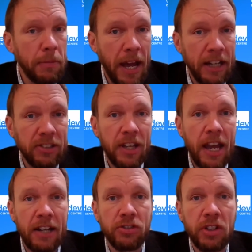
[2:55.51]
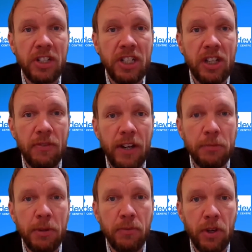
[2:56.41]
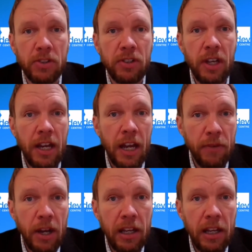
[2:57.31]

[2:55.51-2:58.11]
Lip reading: green banks and strategic investment funds.